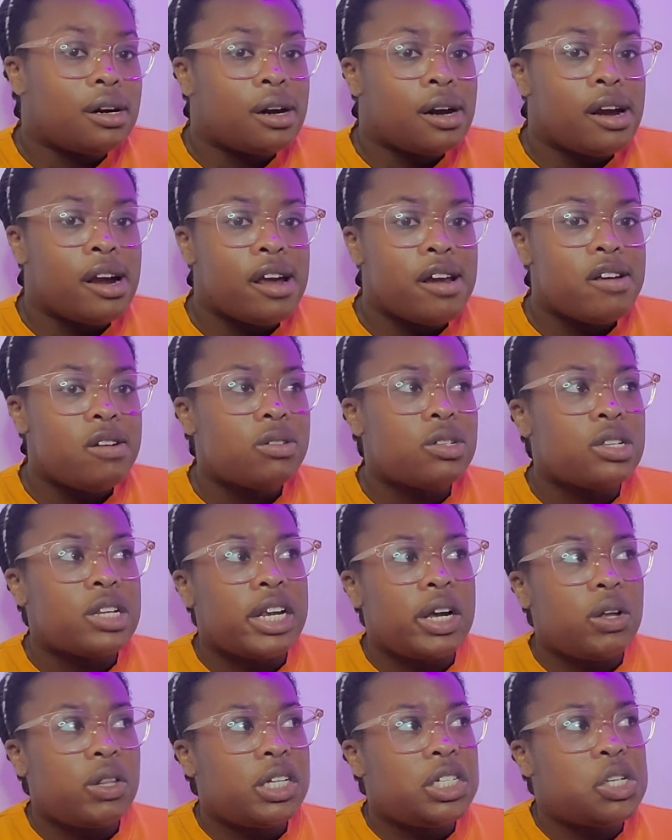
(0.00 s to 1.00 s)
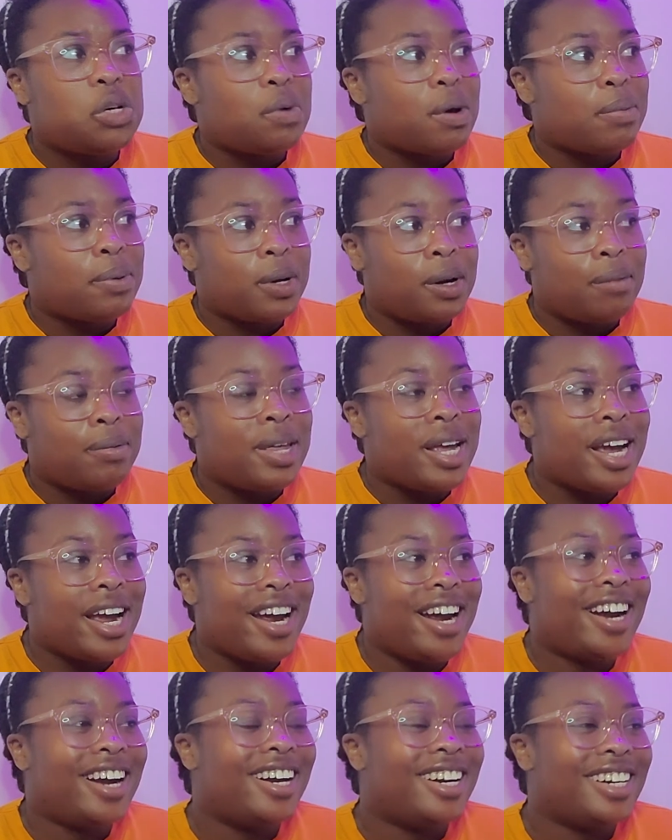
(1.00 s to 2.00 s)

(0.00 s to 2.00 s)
Yeah, those are the only two I put up there.